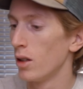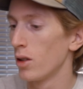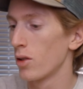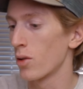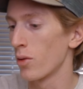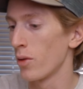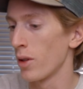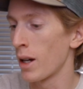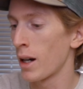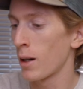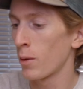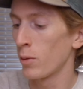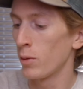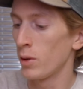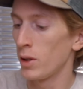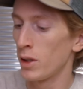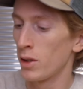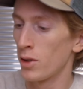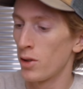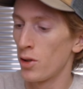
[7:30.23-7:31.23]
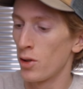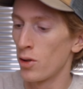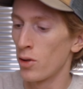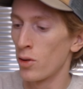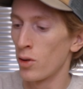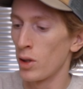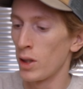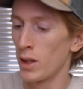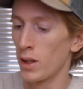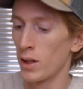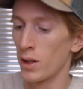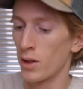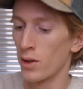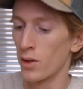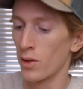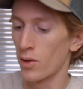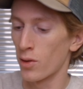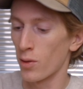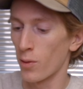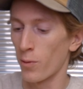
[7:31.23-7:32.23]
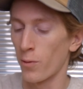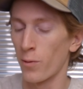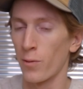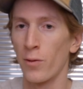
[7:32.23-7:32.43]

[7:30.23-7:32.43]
So now what we need to do is,